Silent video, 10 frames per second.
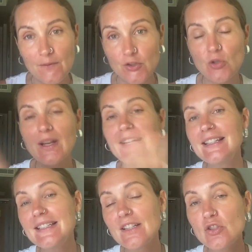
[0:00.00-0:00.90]
you can
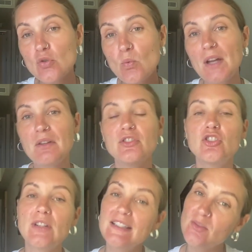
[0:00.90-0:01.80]
listen to one of the
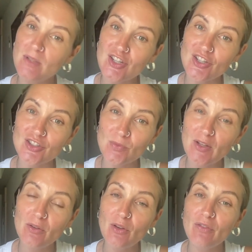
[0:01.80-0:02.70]
transmissions,
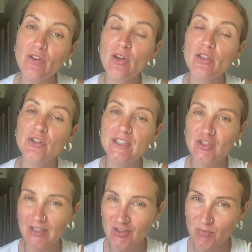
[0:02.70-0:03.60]
one of the 4-3
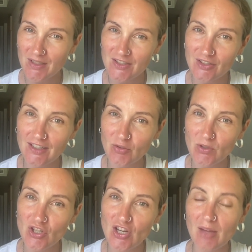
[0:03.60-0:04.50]
transmissions that
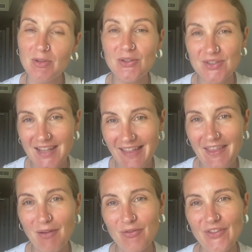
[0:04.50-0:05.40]
we share, because they are
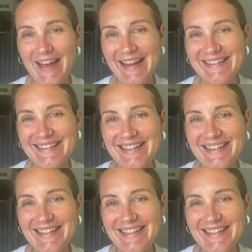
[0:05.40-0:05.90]
there for that.